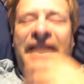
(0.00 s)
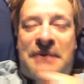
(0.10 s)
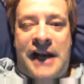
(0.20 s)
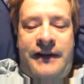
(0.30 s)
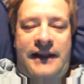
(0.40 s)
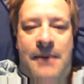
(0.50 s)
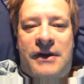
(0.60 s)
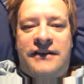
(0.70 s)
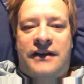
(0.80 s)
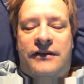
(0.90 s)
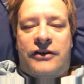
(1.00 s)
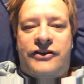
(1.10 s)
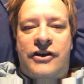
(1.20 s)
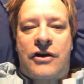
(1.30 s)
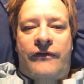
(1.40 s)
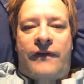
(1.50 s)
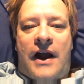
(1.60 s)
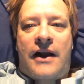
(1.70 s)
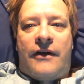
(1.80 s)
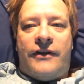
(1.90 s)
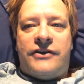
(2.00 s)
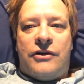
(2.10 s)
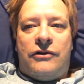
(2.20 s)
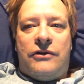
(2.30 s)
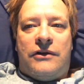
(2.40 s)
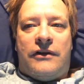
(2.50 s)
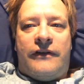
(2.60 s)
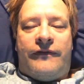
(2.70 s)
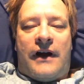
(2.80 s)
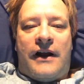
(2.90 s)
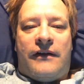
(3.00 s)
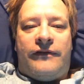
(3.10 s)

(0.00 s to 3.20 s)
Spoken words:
But I think that means that there's no file, there's no Google Earth file